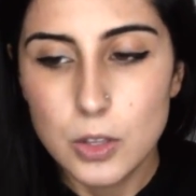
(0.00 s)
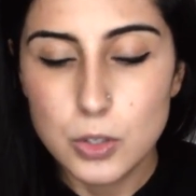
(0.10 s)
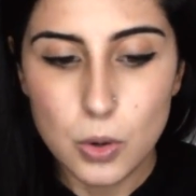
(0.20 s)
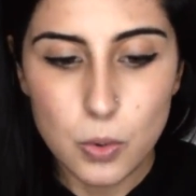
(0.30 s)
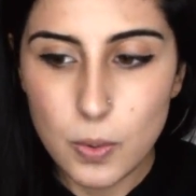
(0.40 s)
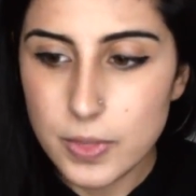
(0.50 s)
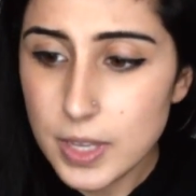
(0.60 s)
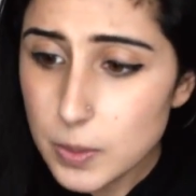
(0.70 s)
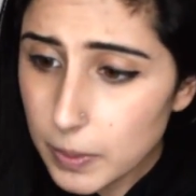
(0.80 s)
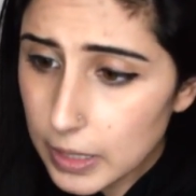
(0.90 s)
So
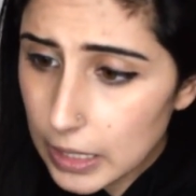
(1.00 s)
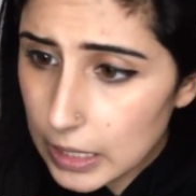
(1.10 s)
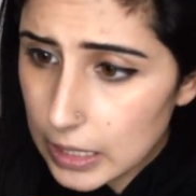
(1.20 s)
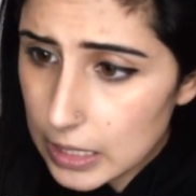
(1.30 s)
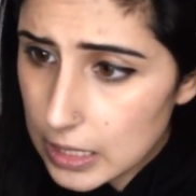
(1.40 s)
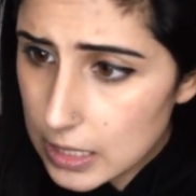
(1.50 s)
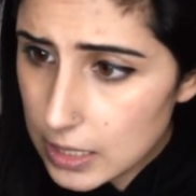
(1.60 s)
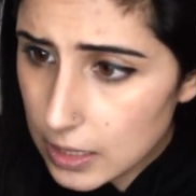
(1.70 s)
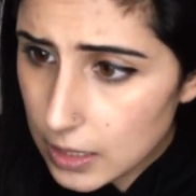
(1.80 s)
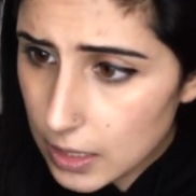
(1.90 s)
this one
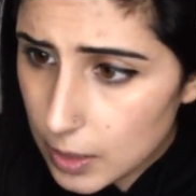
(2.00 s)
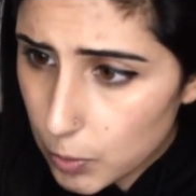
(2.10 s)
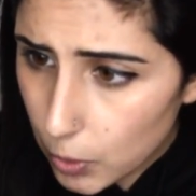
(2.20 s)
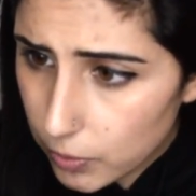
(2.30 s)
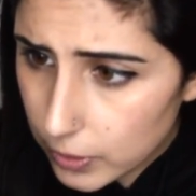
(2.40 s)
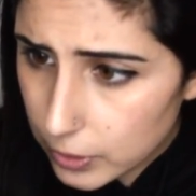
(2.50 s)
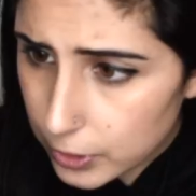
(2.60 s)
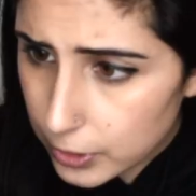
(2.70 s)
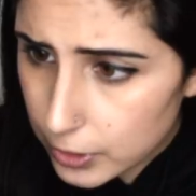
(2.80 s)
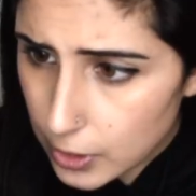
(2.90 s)
is the Pro
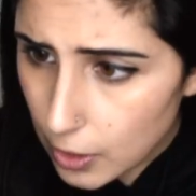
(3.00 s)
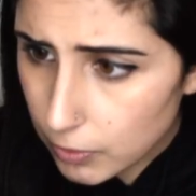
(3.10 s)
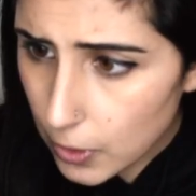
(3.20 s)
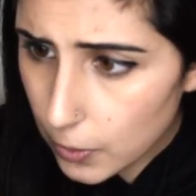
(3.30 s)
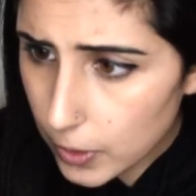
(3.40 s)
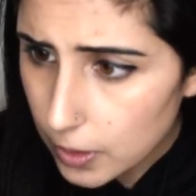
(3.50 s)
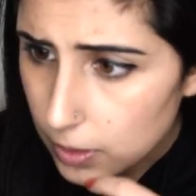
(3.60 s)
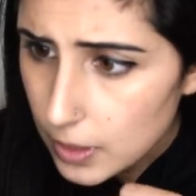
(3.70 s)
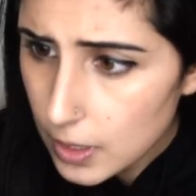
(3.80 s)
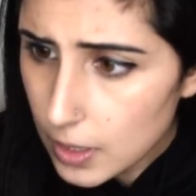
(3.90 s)
Filt'r Soft
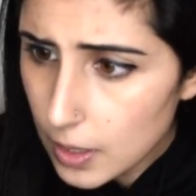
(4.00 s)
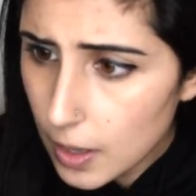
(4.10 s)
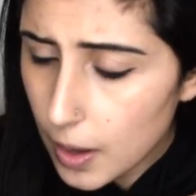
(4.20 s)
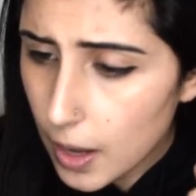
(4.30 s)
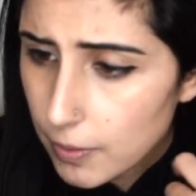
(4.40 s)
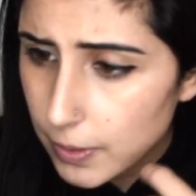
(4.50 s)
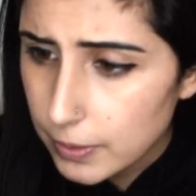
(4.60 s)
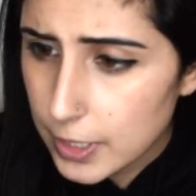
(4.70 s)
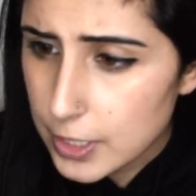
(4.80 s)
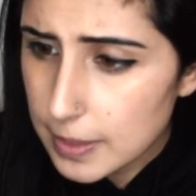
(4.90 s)
Longwear
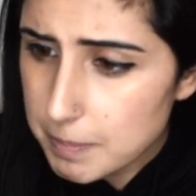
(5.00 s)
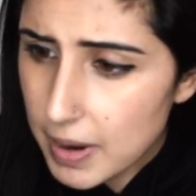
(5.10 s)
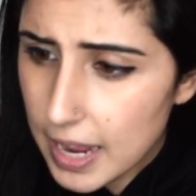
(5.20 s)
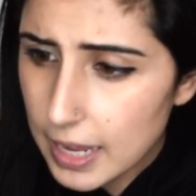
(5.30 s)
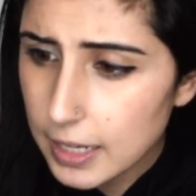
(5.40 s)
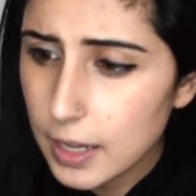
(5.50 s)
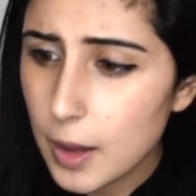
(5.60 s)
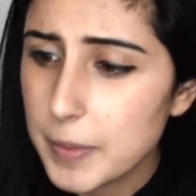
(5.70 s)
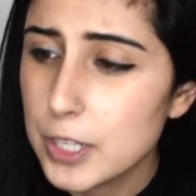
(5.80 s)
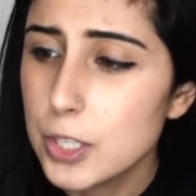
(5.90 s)
foundation in matte
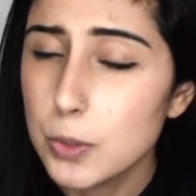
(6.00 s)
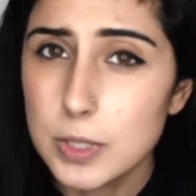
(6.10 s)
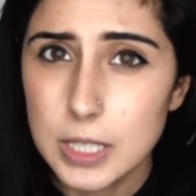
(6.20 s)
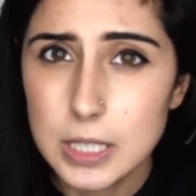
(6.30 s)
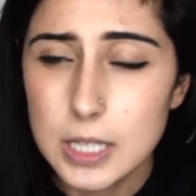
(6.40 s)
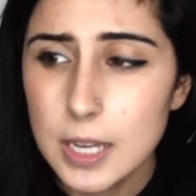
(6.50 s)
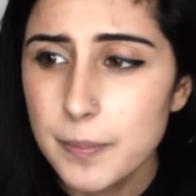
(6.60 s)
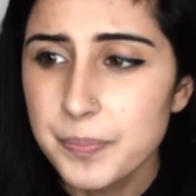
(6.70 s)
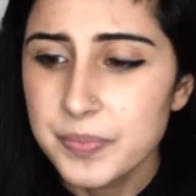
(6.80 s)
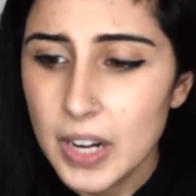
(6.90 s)
in 260.
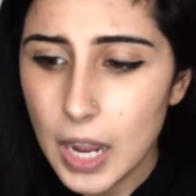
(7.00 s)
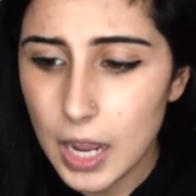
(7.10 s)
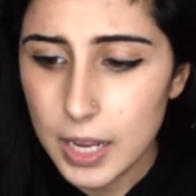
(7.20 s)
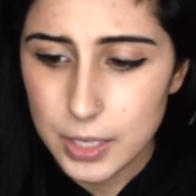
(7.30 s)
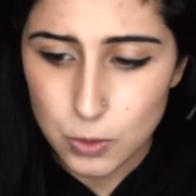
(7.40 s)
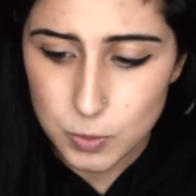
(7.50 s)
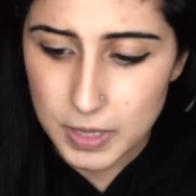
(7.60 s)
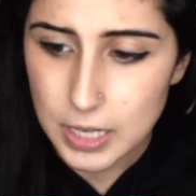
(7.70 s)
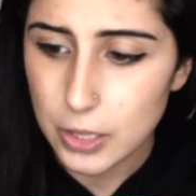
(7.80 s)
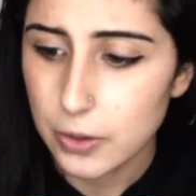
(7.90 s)
I used
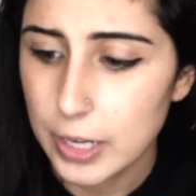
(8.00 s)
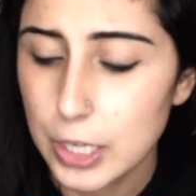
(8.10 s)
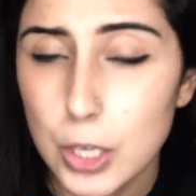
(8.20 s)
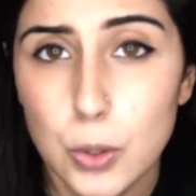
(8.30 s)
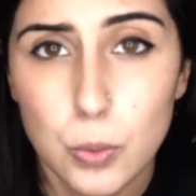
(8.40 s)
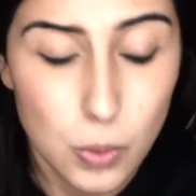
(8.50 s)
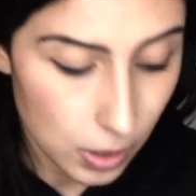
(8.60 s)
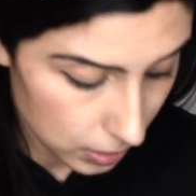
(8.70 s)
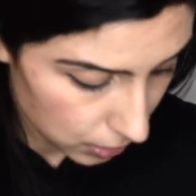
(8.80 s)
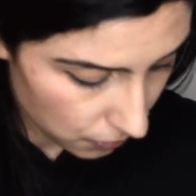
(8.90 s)
my color IQ
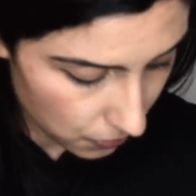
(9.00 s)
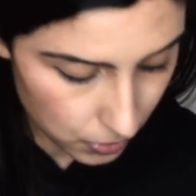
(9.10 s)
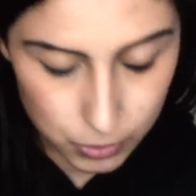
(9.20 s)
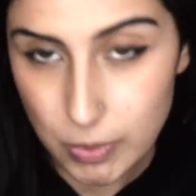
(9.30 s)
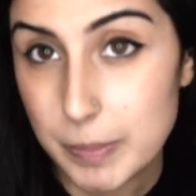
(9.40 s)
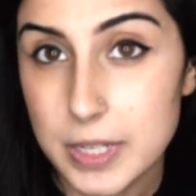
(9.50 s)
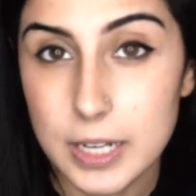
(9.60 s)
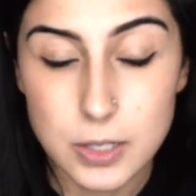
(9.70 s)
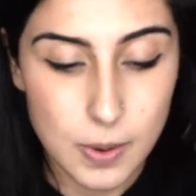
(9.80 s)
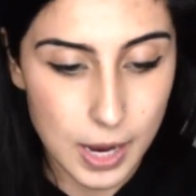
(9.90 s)
on Sephora's
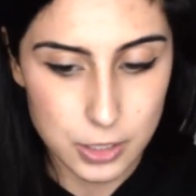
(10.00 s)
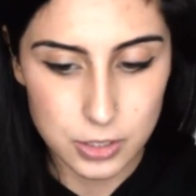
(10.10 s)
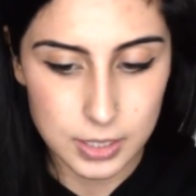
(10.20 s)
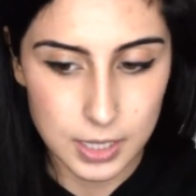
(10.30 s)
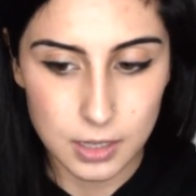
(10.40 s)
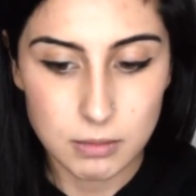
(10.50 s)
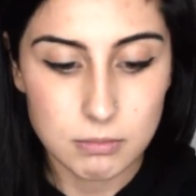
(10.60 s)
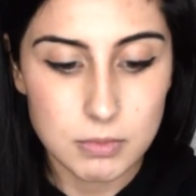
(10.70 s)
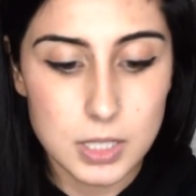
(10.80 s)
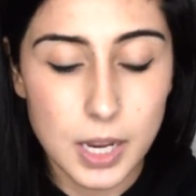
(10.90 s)
website to actually
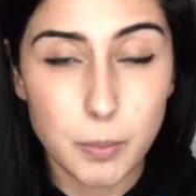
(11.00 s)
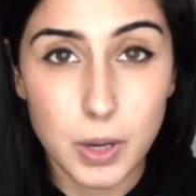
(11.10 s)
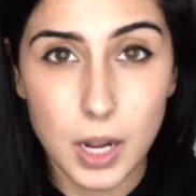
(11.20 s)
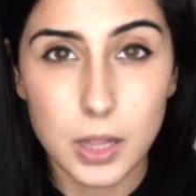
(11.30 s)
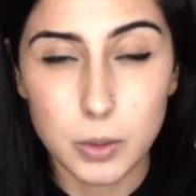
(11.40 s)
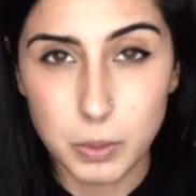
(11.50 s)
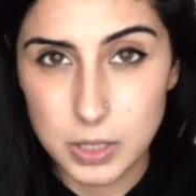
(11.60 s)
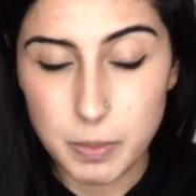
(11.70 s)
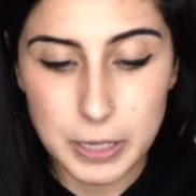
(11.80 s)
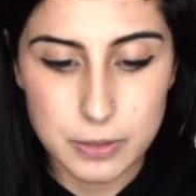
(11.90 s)
decide what color was
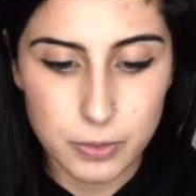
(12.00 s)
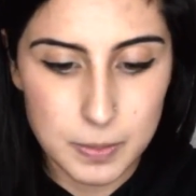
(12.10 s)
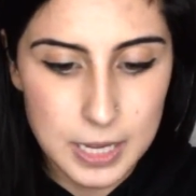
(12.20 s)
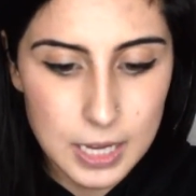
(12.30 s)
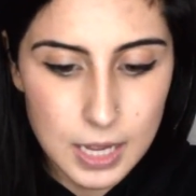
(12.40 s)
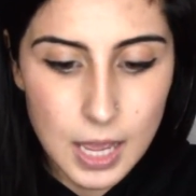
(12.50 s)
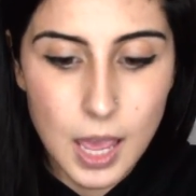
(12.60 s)
the best for me.